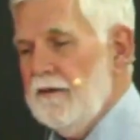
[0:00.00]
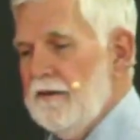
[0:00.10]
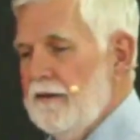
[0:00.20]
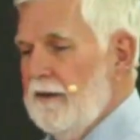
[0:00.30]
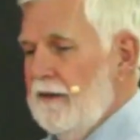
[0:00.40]

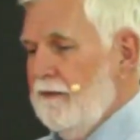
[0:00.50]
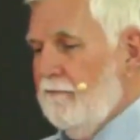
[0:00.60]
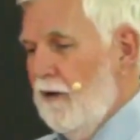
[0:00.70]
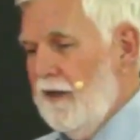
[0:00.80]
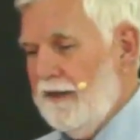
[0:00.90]
walking
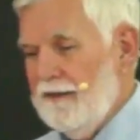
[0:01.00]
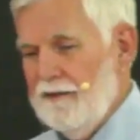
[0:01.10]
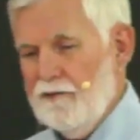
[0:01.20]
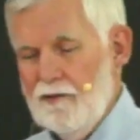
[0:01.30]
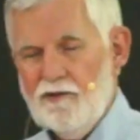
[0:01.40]
the Christian
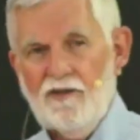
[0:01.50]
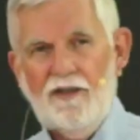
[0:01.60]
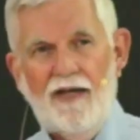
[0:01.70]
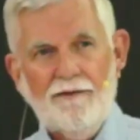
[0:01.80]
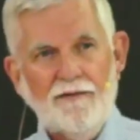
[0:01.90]
life
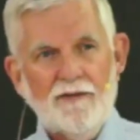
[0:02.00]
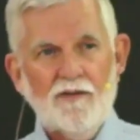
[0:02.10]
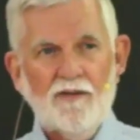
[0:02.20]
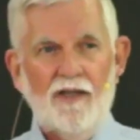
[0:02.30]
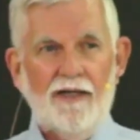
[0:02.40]
is like
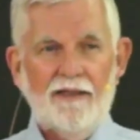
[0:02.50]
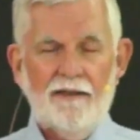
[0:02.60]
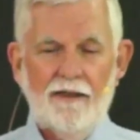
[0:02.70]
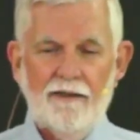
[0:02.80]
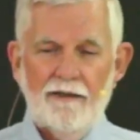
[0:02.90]

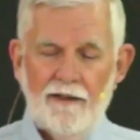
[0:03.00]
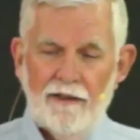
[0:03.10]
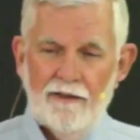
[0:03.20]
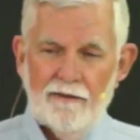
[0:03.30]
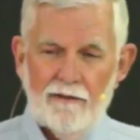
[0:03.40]
uh, uh,
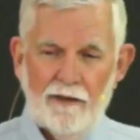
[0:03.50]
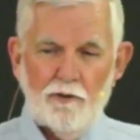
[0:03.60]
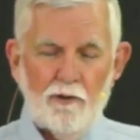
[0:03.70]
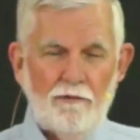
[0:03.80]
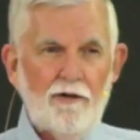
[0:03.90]

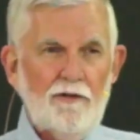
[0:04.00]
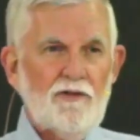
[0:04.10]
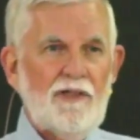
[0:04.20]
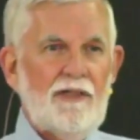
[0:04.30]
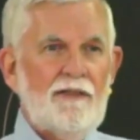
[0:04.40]
traversing
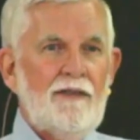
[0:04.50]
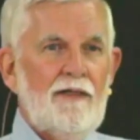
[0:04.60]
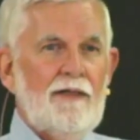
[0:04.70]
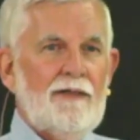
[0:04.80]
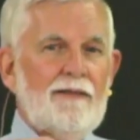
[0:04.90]

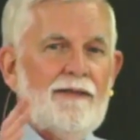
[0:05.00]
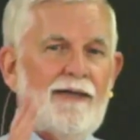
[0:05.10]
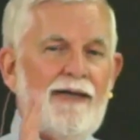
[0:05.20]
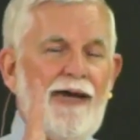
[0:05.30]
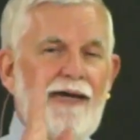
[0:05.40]
the edge
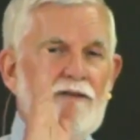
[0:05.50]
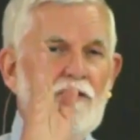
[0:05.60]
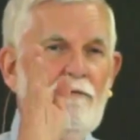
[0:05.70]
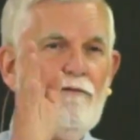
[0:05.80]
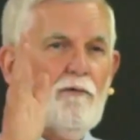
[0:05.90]
of a
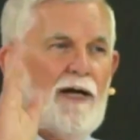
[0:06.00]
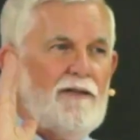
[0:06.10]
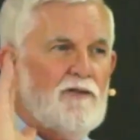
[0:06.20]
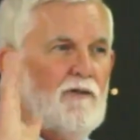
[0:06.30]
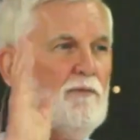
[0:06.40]
razor
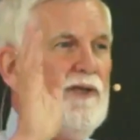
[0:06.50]
blade.